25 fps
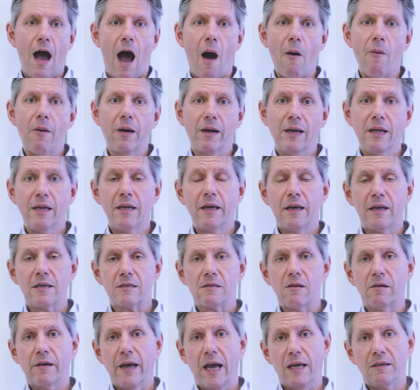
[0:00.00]
Our clinic
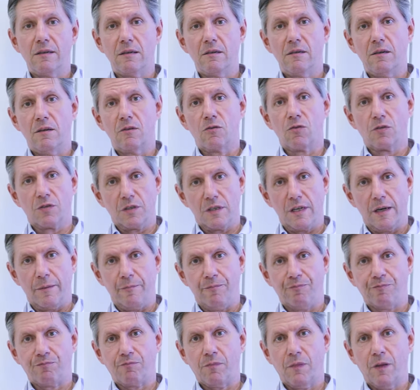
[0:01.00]
is located in
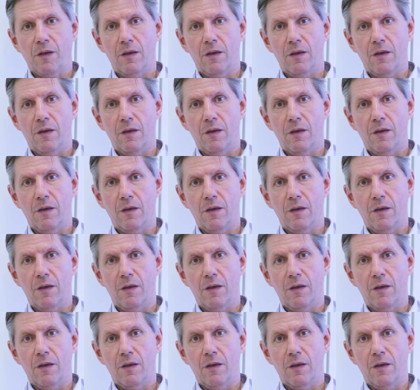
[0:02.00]
Rotterdam,